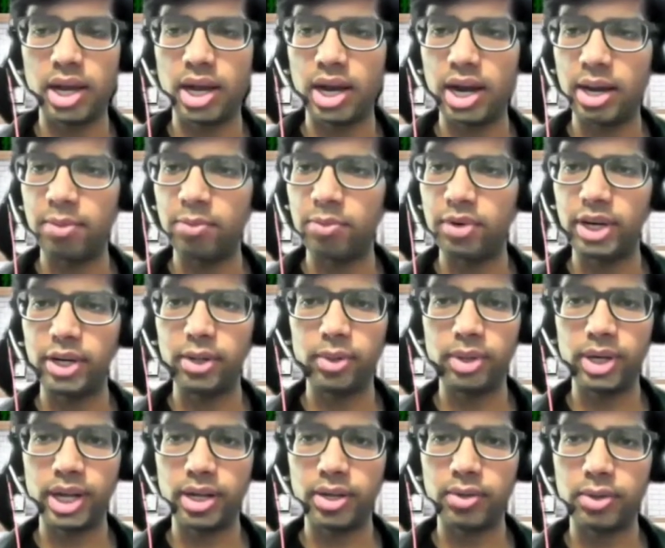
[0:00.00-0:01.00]
I am free to
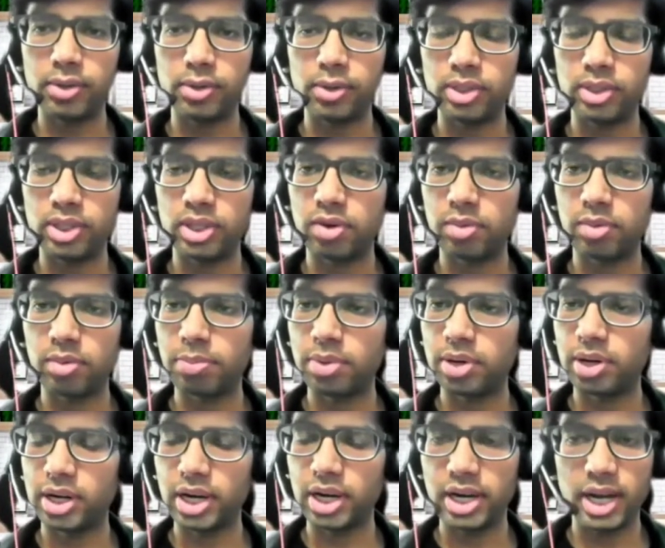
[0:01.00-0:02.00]
take courses from the
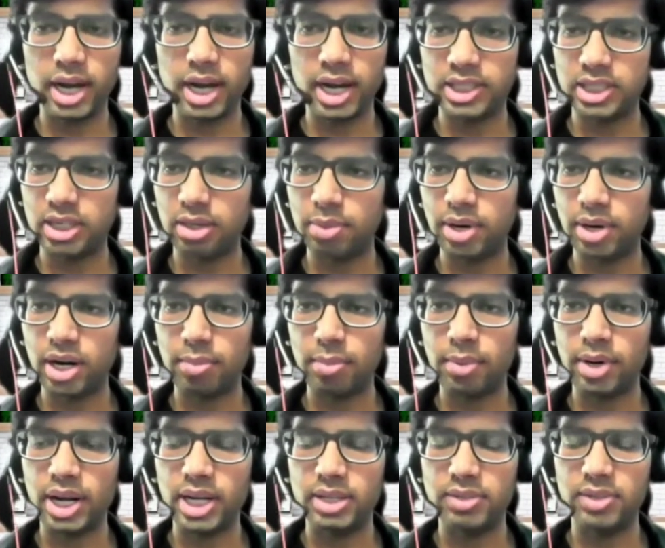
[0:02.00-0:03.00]
Berkeley Haas
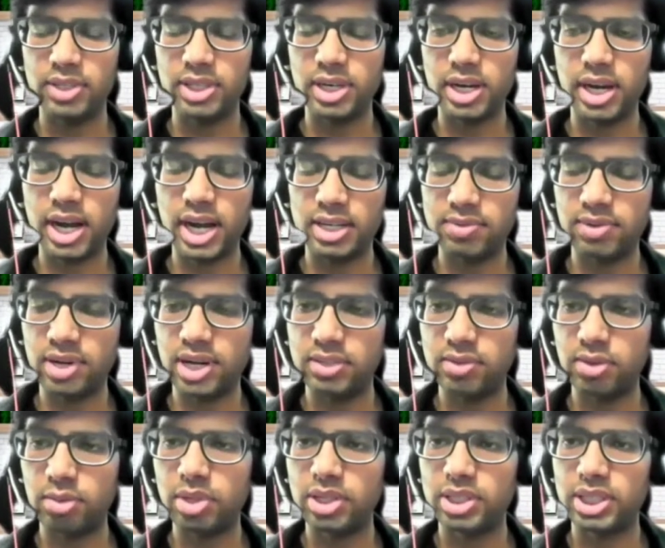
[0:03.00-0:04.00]
department as well as
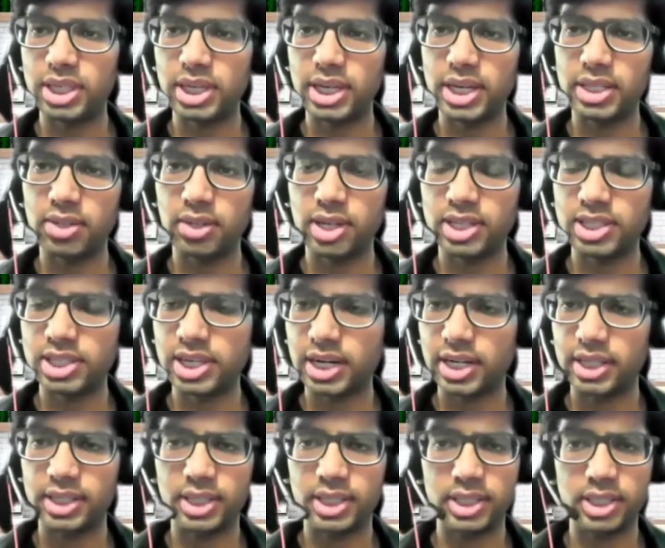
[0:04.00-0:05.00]
from the CS or the
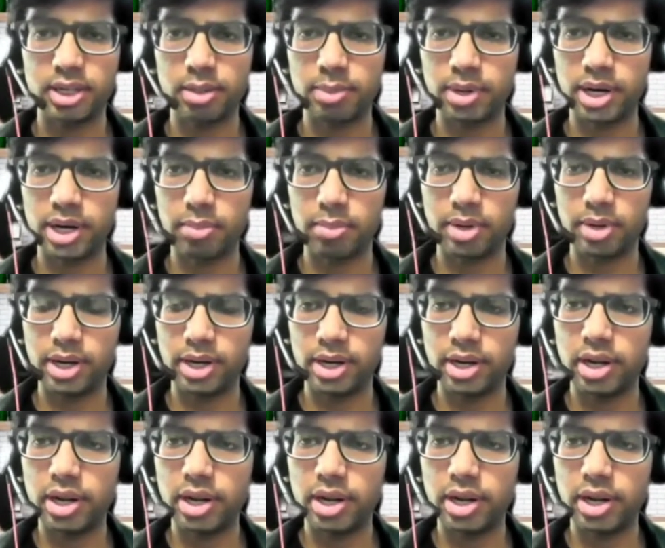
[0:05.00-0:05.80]
statistics department.